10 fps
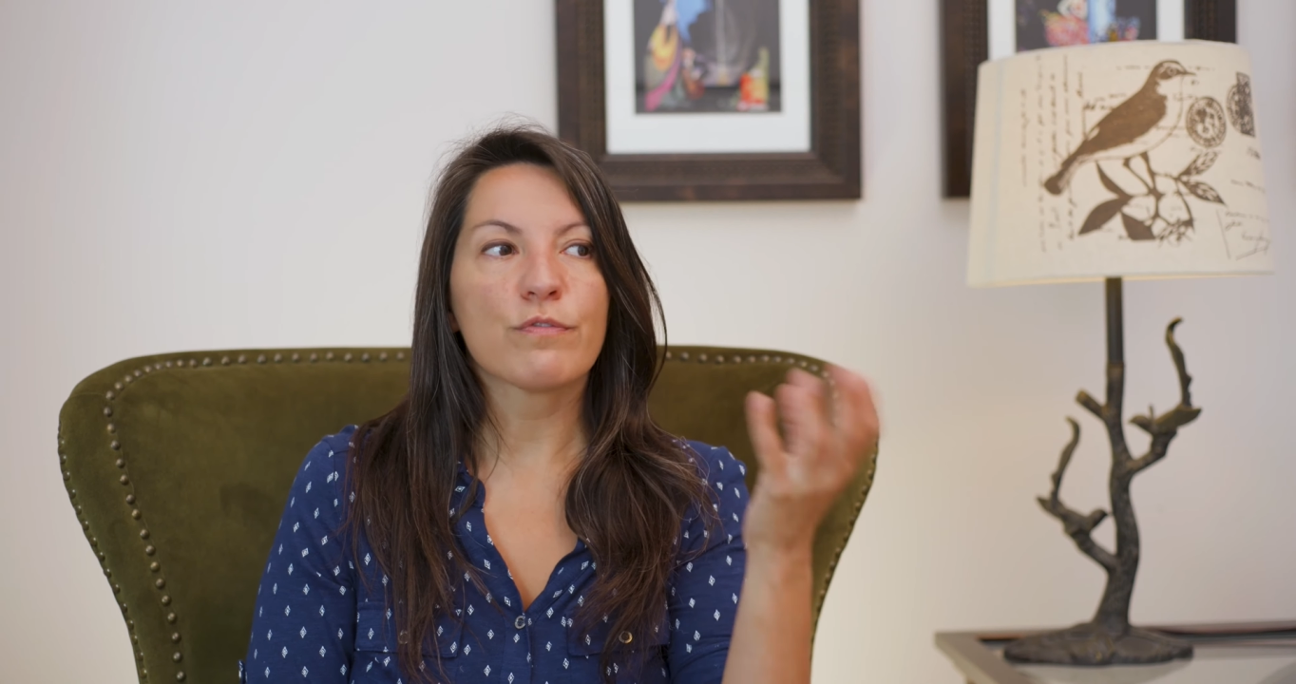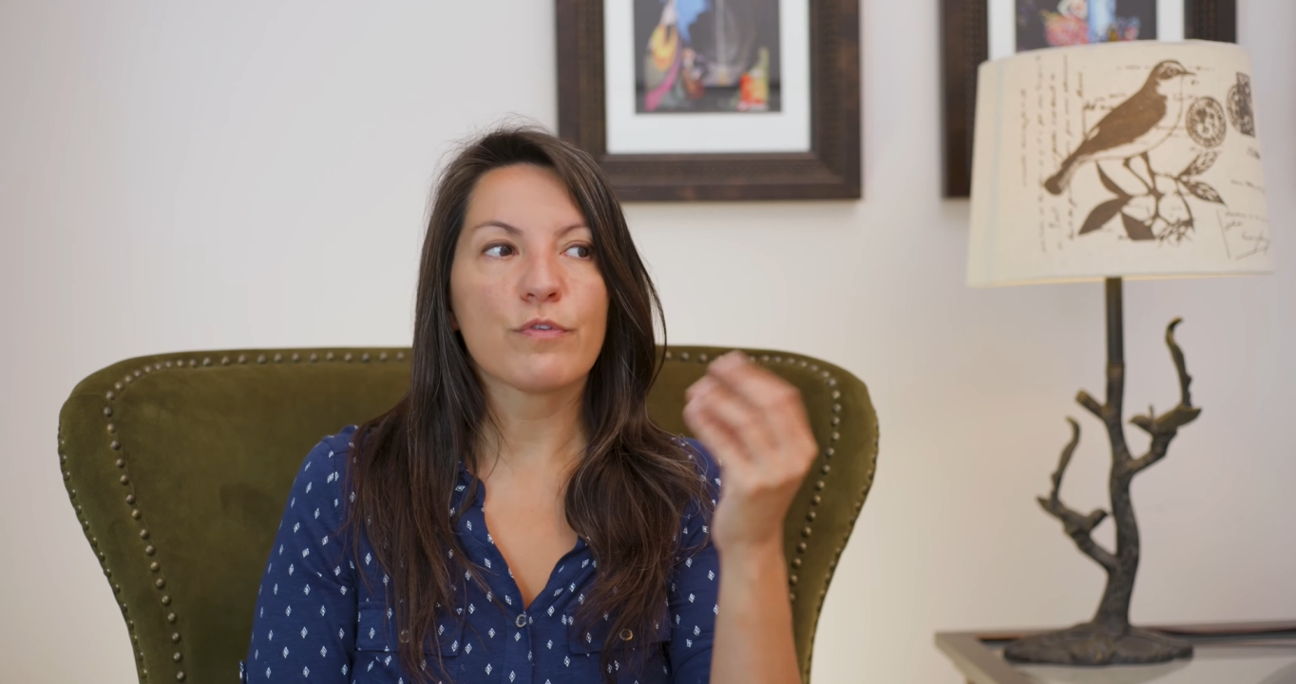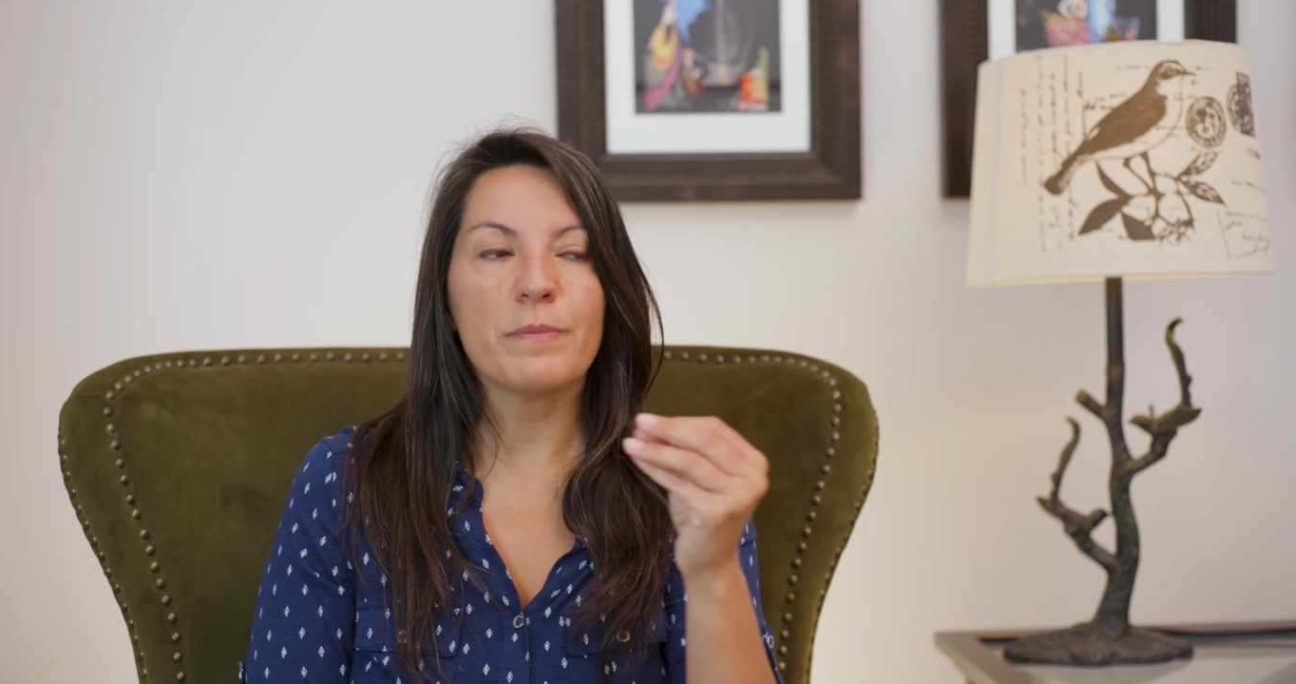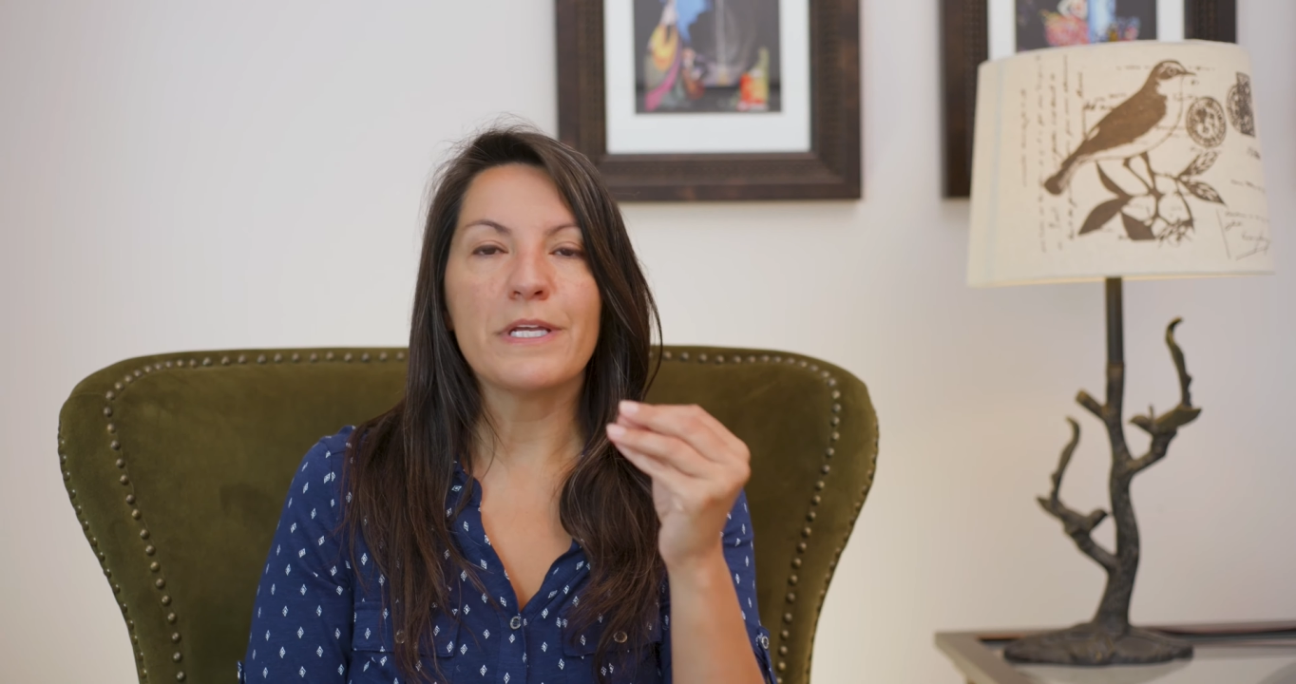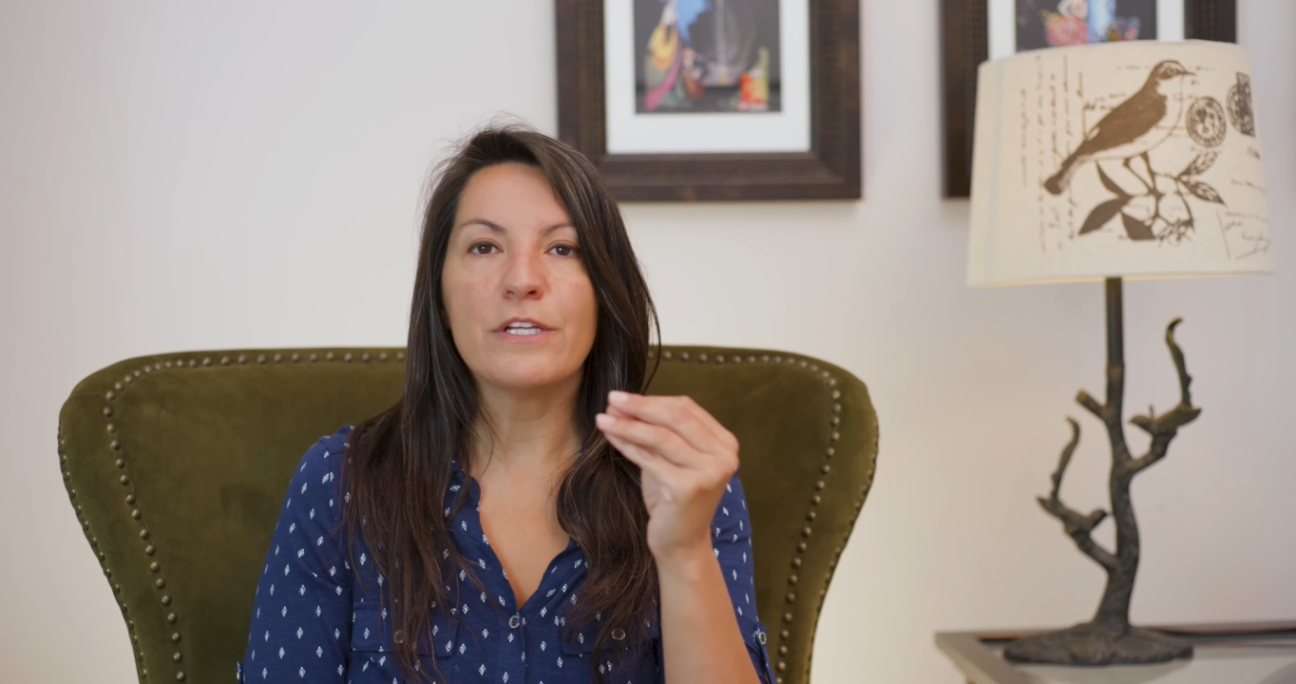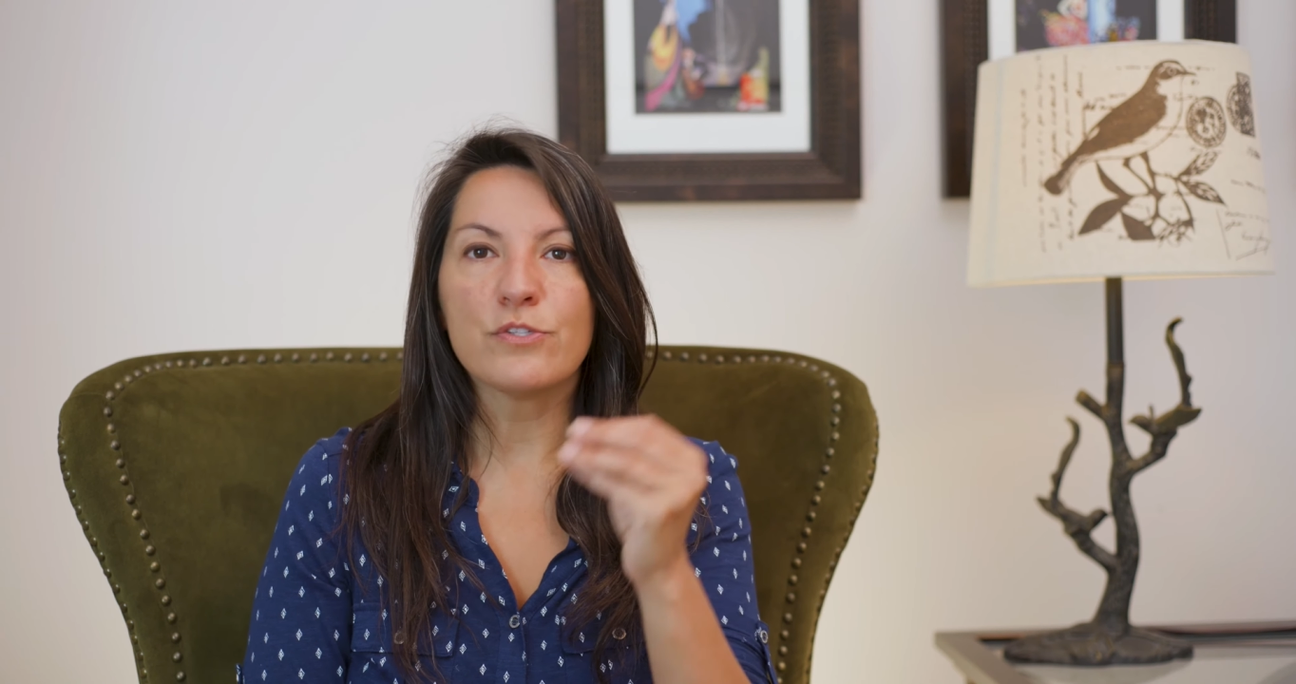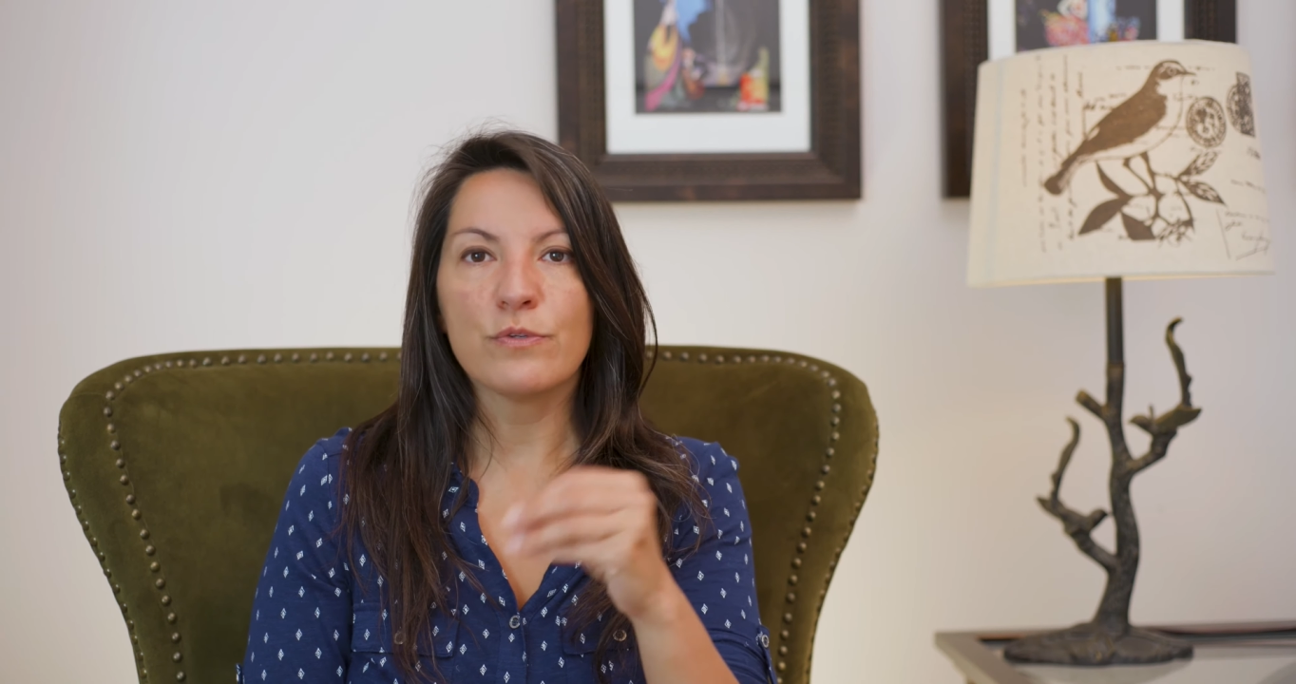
for me